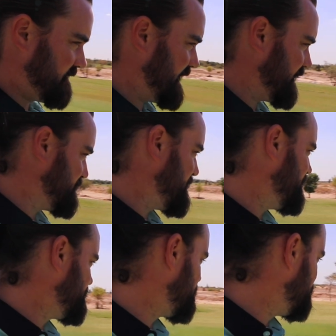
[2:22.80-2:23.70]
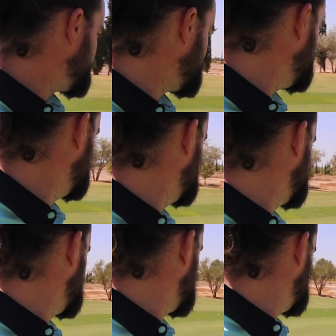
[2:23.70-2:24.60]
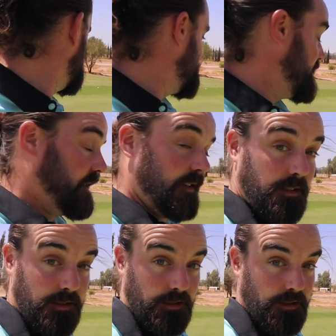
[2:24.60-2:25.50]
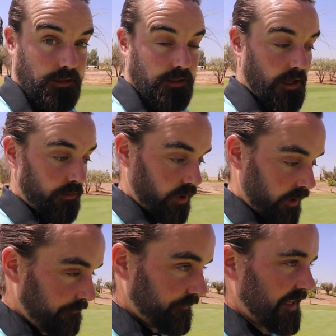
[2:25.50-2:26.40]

There goes Martin's golf ball. Thin bullet.